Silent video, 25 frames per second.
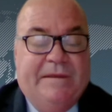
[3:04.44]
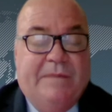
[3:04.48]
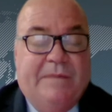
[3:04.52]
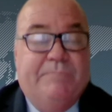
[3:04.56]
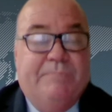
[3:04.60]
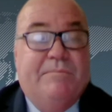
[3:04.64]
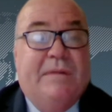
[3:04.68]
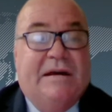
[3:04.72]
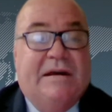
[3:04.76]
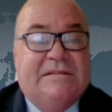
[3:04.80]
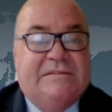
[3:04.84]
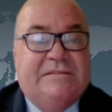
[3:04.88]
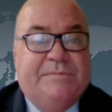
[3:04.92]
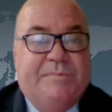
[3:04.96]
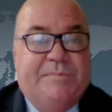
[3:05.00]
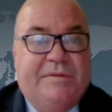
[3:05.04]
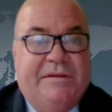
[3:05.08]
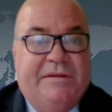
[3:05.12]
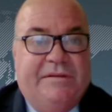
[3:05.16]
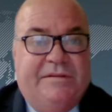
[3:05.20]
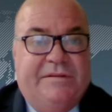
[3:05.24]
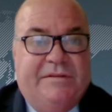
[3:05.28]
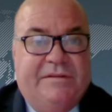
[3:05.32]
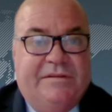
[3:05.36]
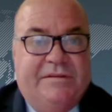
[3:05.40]
They must
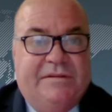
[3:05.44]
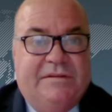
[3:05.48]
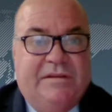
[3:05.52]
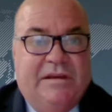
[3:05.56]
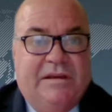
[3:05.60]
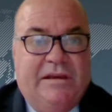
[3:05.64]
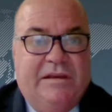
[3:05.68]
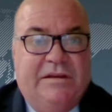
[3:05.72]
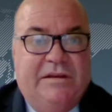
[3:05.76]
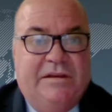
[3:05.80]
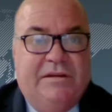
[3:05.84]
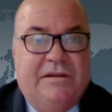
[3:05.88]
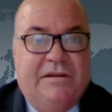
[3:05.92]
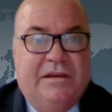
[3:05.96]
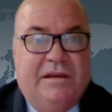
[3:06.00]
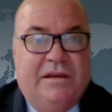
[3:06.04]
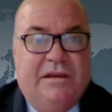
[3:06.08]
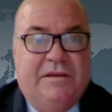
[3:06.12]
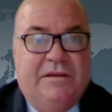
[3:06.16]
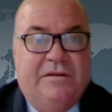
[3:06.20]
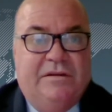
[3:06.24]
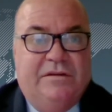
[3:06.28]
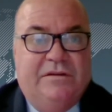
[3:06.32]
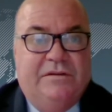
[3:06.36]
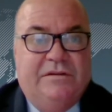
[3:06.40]
be sustained
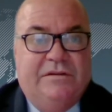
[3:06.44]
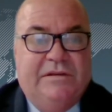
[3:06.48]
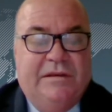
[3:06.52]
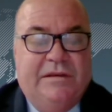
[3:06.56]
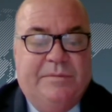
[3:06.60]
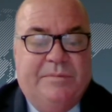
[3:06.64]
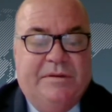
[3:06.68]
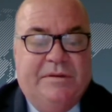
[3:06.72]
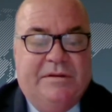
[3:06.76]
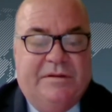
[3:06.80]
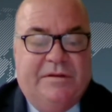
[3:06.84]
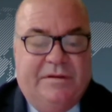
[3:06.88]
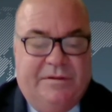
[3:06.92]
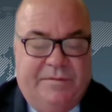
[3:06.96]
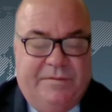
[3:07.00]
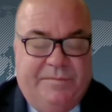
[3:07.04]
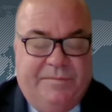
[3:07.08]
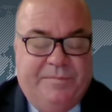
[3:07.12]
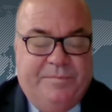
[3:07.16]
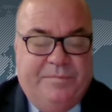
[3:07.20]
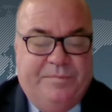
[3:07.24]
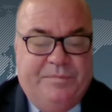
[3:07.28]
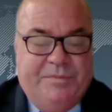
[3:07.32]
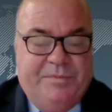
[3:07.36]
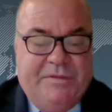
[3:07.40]
and deepened.
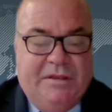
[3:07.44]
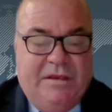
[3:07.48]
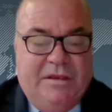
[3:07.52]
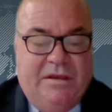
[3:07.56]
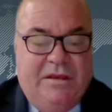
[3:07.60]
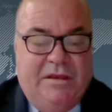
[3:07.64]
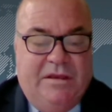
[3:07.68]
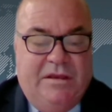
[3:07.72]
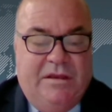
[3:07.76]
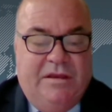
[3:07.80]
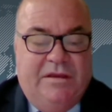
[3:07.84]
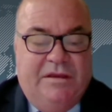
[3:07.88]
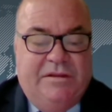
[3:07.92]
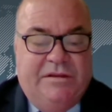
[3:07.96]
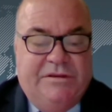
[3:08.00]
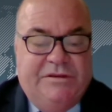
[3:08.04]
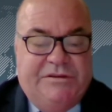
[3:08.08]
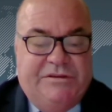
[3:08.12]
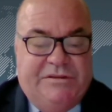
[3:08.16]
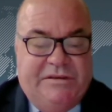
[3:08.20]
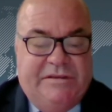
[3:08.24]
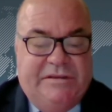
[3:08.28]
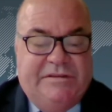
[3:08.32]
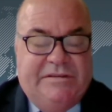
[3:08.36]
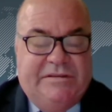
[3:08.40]
The
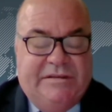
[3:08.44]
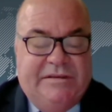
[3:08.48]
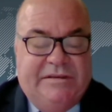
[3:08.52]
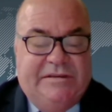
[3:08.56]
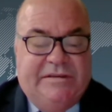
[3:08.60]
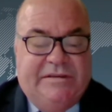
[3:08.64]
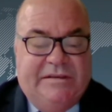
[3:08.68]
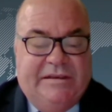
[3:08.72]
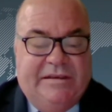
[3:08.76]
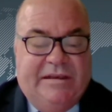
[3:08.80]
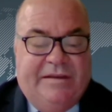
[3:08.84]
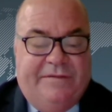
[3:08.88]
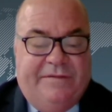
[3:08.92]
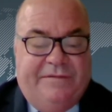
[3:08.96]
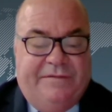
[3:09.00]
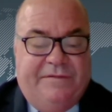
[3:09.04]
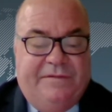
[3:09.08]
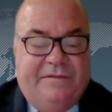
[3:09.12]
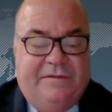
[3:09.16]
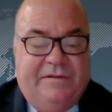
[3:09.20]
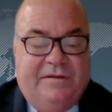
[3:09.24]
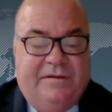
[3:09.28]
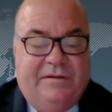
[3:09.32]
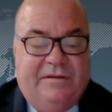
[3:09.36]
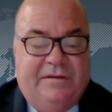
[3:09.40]

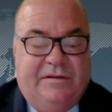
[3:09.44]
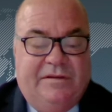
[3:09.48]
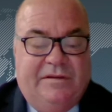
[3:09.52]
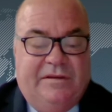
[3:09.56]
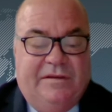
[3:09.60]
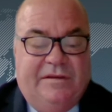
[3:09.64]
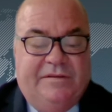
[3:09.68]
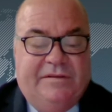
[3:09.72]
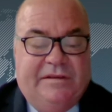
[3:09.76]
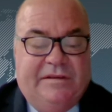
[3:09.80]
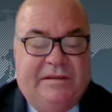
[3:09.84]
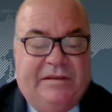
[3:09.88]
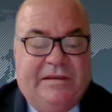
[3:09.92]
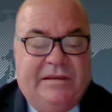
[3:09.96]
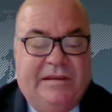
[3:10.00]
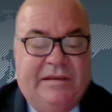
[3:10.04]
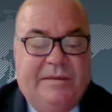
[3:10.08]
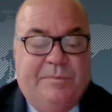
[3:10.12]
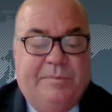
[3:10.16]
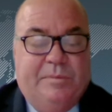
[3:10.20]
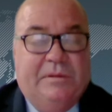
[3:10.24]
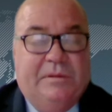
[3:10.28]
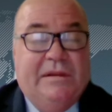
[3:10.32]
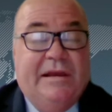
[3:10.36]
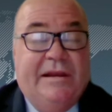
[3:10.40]
GCTF is a
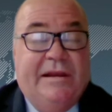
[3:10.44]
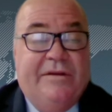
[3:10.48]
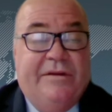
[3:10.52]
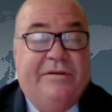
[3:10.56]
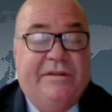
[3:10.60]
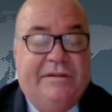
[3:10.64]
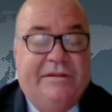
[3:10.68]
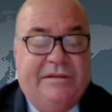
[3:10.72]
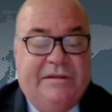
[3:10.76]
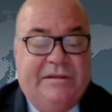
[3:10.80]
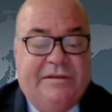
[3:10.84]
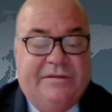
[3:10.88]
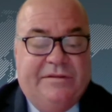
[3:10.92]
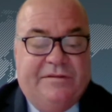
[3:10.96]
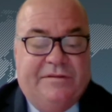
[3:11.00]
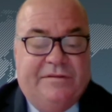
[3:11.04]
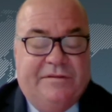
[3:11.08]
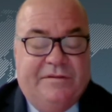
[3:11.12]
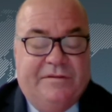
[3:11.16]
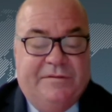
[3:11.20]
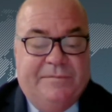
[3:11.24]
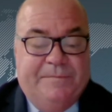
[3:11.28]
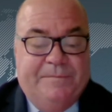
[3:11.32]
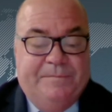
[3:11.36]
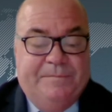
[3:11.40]
key player in
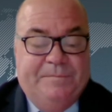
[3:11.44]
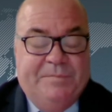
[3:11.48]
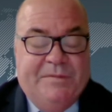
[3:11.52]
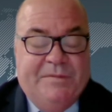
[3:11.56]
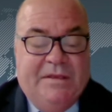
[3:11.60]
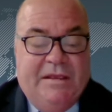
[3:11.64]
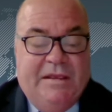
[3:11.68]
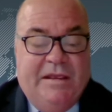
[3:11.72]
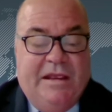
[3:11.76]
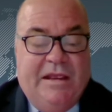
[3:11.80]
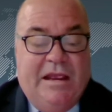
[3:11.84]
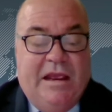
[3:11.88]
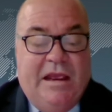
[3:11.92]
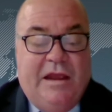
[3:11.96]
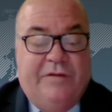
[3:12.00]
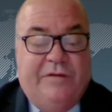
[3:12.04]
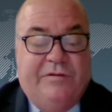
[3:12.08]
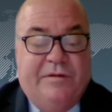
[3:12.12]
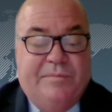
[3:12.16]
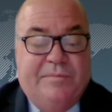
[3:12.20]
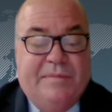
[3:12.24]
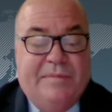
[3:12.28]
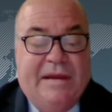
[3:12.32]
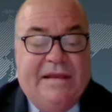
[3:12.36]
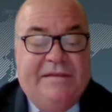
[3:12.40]
this and
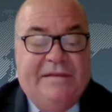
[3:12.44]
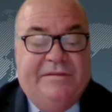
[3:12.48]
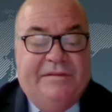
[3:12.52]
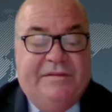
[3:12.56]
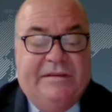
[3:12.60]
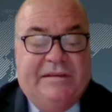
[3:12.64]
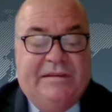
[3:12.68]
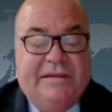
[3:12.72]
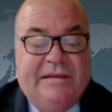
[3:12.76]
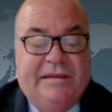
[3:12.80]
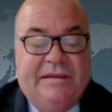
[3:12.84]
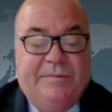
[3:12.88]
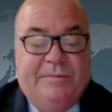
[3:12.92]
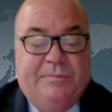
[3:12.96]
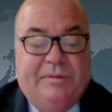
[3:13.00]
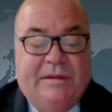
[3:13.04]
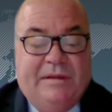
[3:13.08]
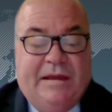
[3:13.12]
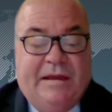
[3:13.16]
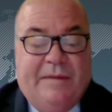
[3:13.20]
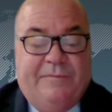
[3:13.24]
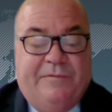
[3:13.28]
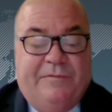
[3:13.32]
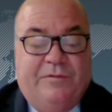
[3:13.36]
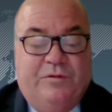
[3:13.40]
remains a key
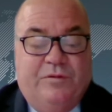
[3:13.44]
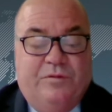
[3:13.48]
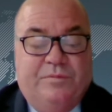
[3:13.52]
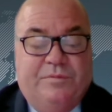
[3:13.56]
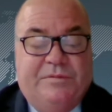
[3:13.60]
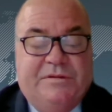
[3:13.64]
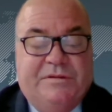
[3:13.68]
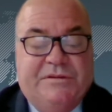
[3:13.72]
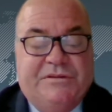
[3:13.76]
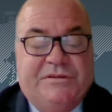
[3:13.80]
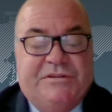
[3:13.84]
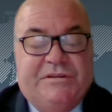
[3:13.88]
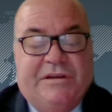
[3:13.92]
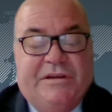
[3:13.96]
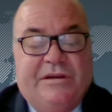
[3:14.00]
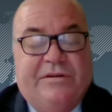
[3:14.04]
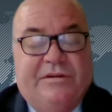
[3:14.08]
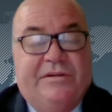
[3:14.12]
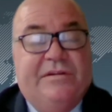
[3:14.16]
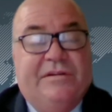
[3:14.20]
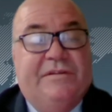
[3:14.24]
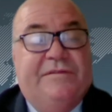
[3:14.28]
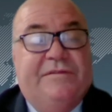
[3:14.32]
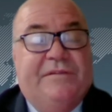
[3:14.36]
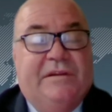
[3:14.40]
platform to
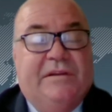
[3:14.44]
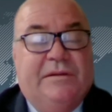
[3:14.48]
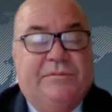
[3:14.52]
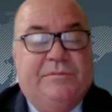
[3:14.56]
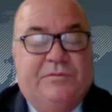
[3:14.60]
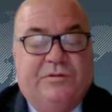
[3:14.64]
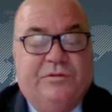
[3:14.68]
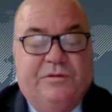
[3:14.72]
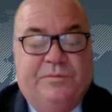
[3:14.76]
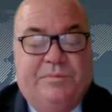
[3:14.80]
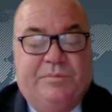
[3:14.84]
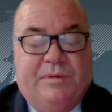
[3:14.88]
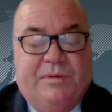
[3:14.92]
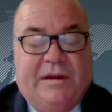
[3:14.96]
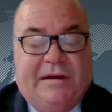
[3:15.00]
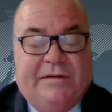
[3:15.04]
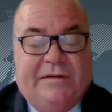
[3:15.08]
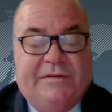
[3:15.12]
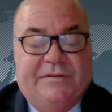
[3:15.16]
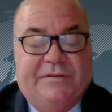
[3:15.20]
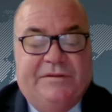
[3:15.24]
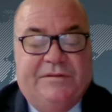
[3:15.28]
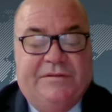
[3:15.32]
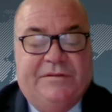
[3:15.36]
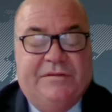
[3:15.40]
share and develop good
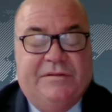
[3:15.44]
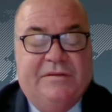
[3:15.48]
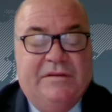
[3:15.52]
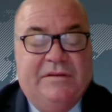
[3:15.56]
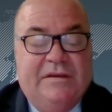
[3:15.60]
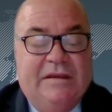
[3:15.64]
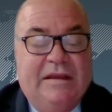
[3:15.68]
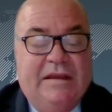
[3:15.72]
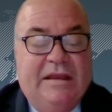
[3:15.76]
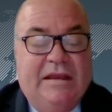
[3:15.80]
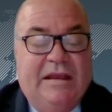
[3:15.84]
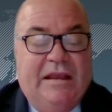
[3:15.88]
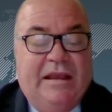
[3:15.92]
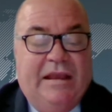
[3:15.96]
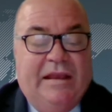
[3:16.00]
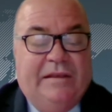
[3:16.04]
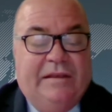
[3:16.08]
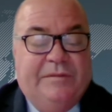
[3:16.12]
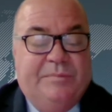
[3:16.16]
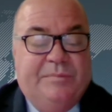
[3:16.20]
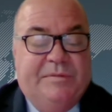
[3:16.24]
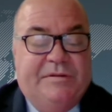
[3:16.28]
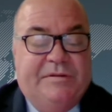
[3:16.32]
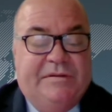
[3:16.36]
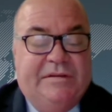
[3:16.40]
practice,
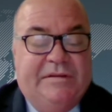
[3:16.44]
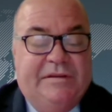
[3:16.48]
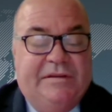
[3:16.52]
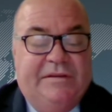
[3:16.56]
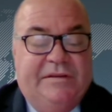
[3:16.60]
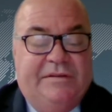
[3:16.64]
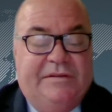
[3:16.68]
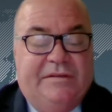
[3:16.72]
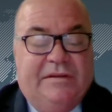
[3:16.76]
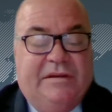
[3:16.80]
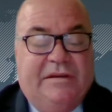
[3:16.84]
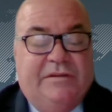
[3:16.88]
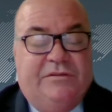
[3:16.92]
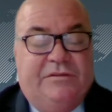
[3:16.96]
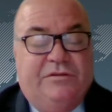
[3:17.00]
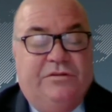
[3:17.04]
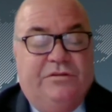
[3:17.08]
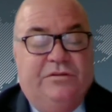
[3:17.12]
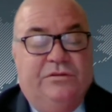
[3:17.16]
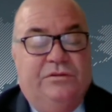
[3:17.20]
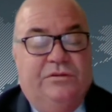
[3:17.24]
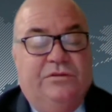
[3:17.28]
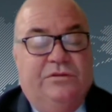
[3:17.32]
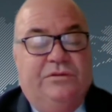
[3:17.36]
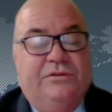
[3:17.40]
expertise, and
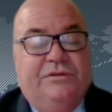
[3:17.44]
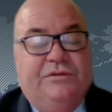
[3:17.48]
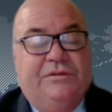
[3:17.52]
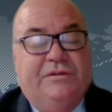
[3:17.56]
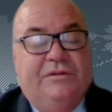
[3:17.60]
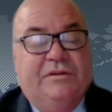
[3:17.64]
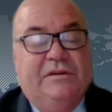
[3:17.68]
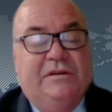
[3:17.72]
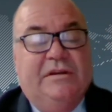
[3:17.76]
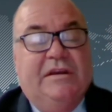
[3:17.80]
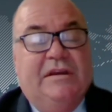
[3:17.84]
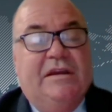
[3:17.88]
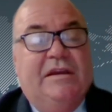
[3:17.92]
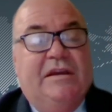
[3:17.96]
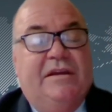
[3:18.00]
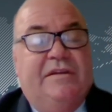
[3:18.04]
tools